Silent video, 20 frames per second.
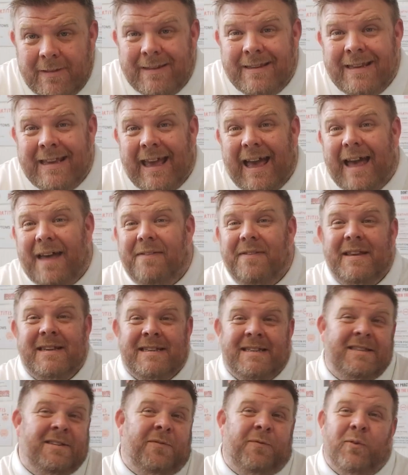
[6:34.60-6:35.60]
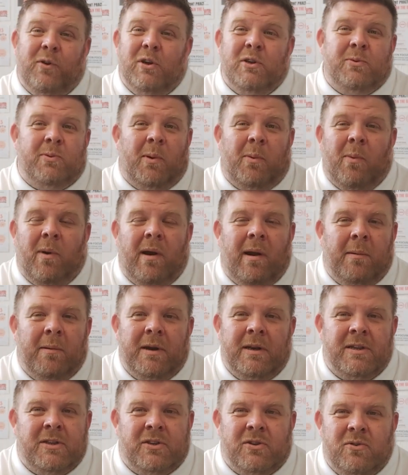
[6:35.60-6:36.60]
yeah, this is the first one where I'm
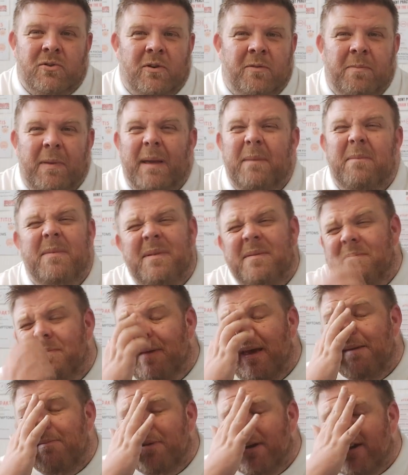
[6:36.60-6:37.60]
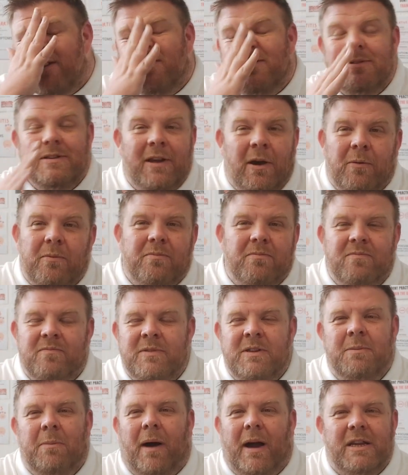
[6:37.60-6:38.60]
going to sort of, maybe I could,
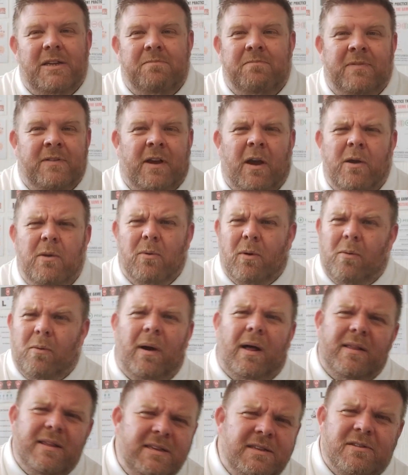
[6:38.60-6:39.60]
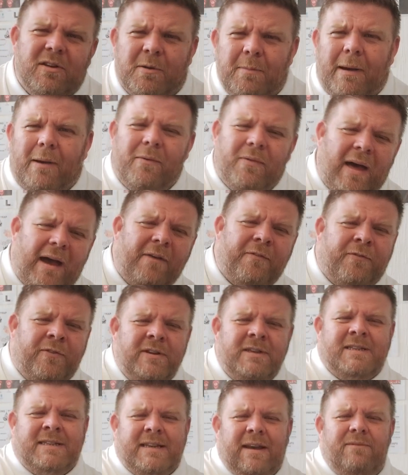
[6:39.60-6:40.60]
you might be going, well, he's on about that for
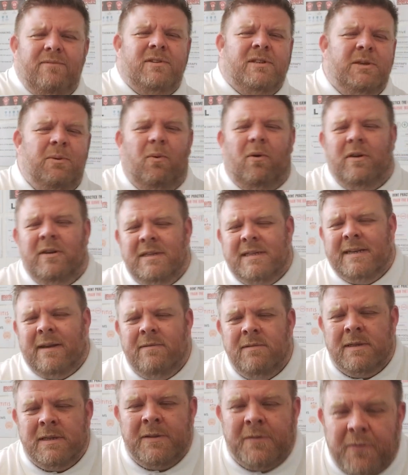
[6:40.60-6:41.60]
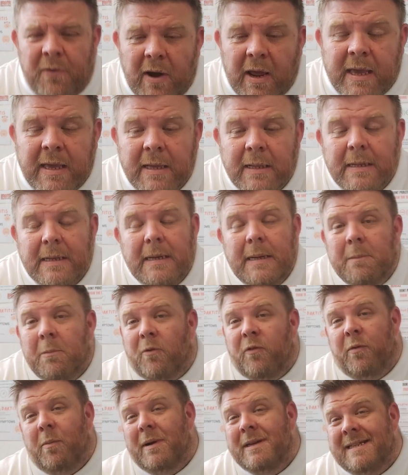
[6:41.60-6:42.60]
his 71 and 73.
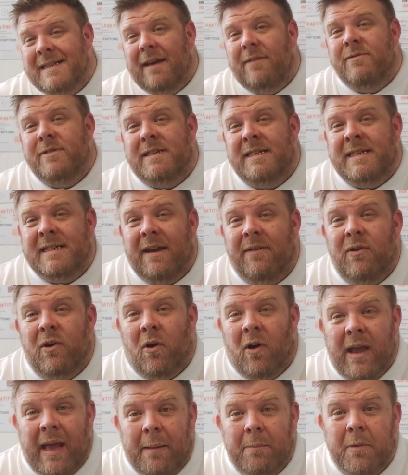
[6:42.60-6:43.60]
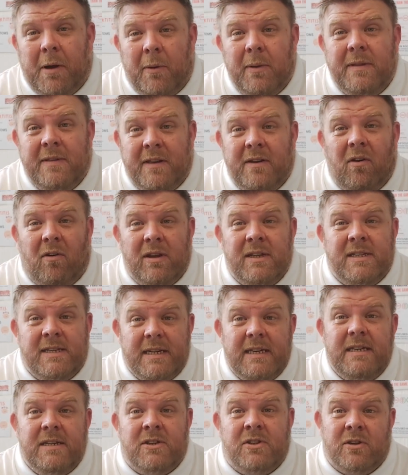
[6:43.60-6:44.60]
But for my 77, I am going the
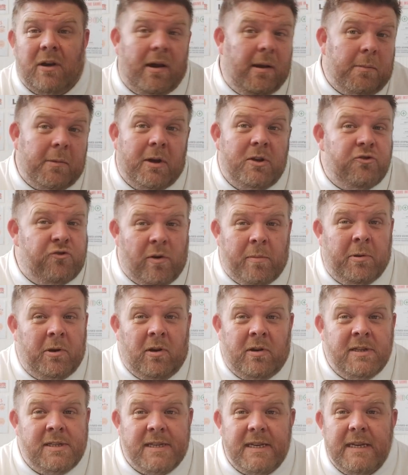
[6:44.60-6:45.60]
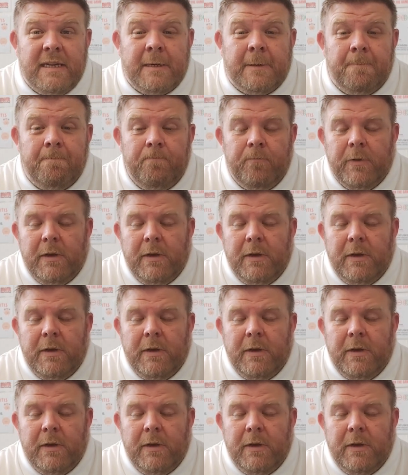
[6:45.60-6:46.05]
19, so I am going treble 19.